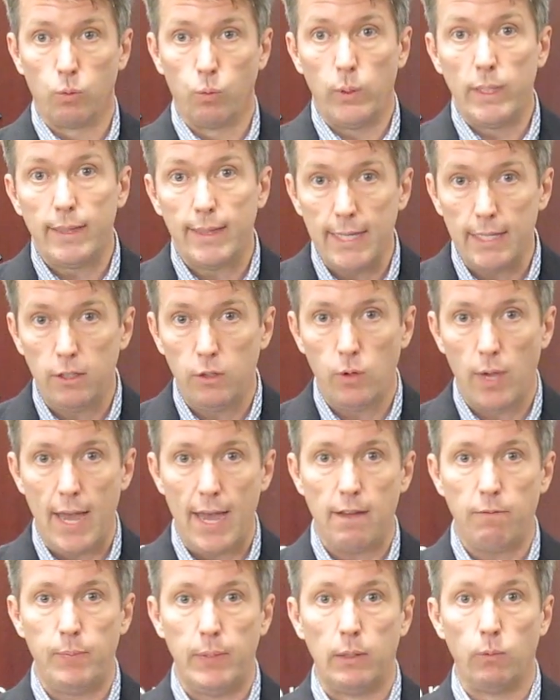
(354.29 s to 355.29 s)
We think you
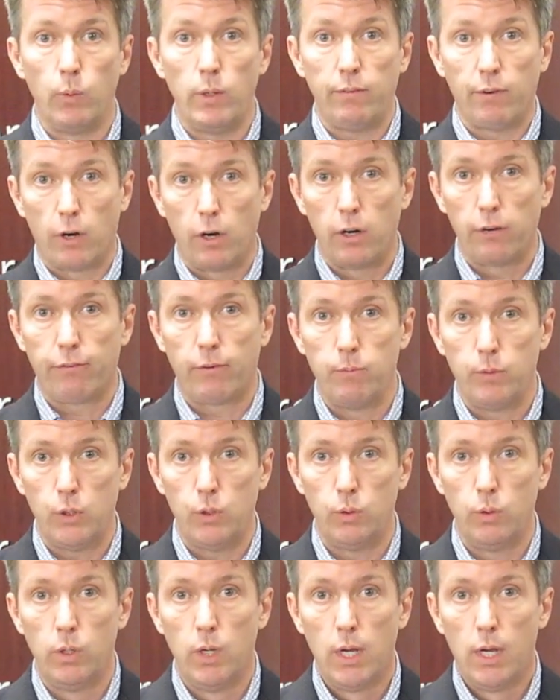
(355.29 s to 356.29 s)
have been. We've heard from
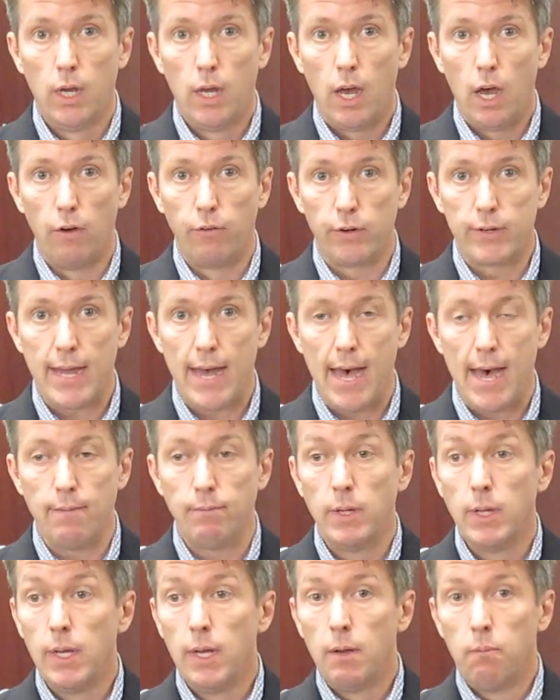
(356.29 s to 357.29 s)
you over
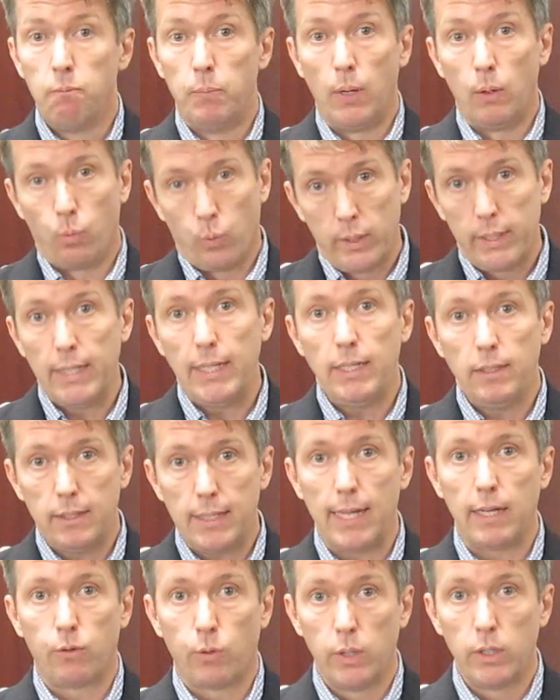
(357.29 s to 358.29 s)
time, but we're getting to
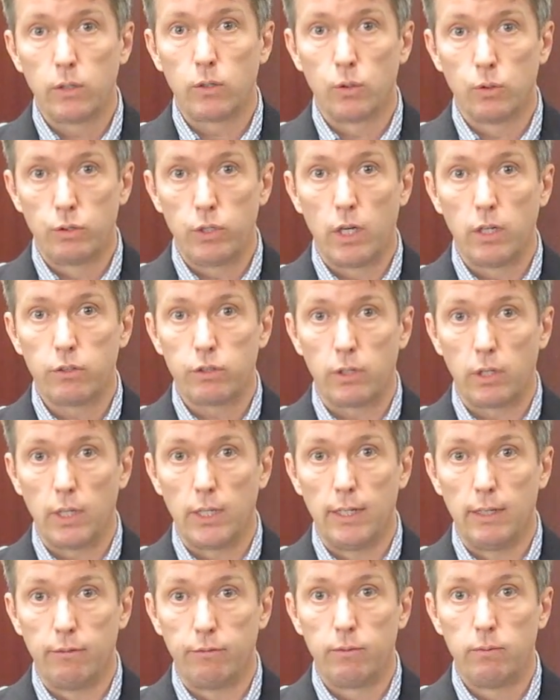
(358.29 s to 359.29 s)
that critical juncture
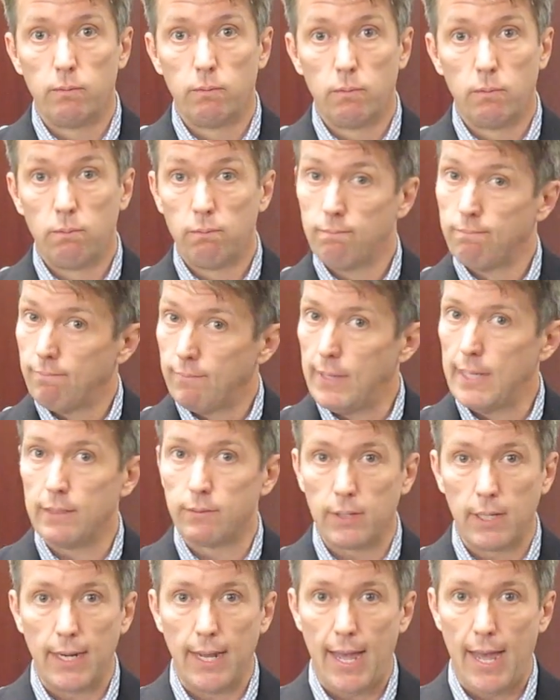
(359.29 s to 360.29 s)
of
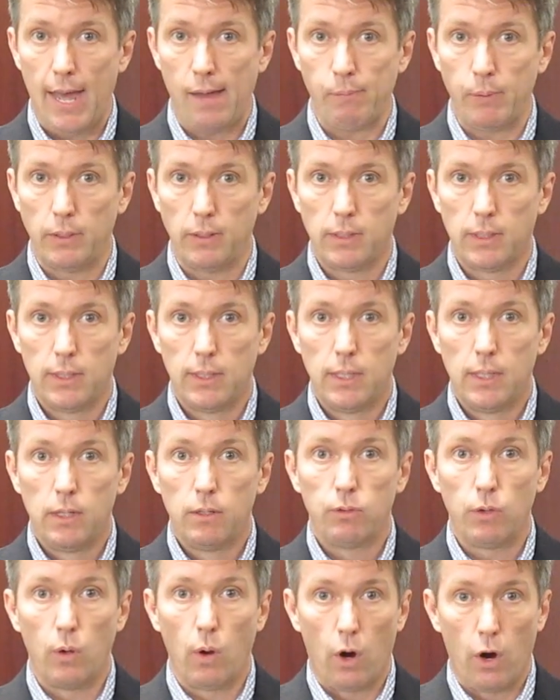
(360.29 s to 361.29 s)
it's going to happen.
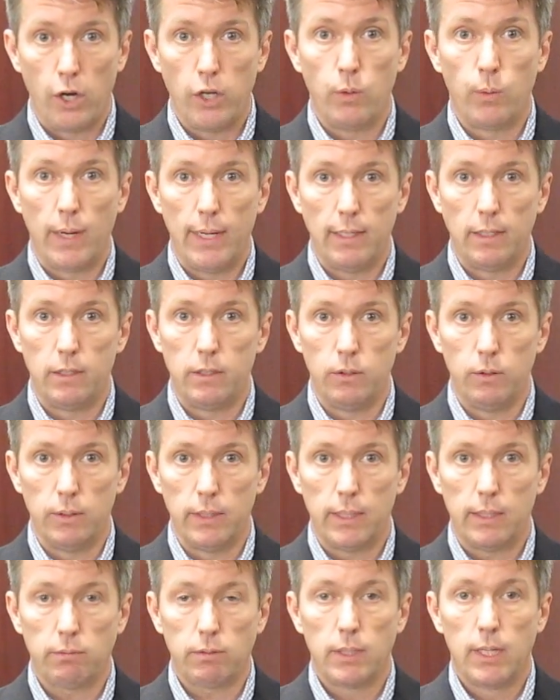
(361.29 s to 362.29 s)
So are you ready to do
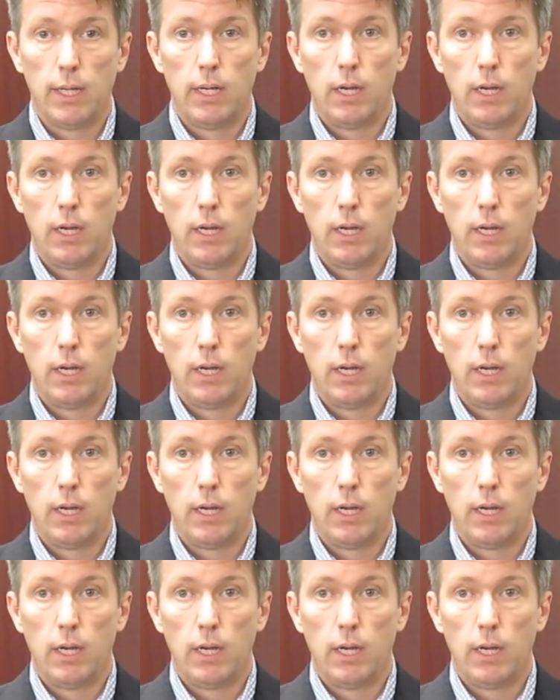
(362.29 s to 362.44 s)
this?